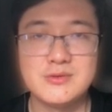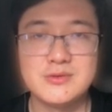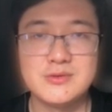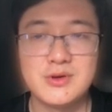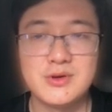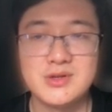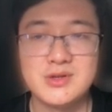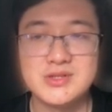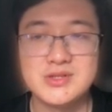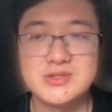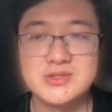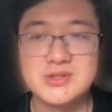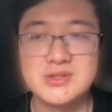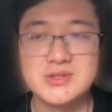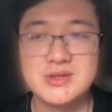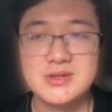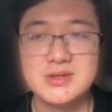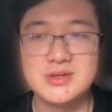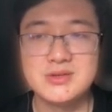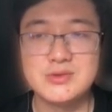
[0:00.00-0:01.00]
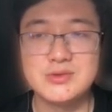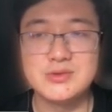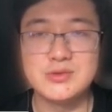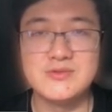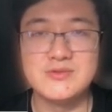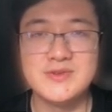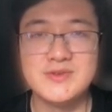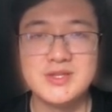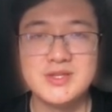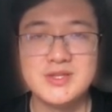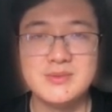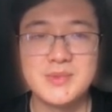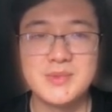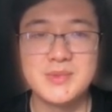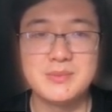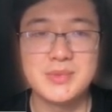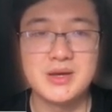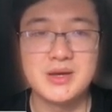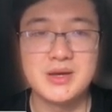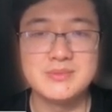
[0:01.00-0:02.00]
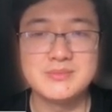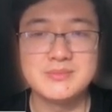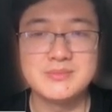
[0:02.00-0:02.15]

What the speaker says: knowledge to VD member.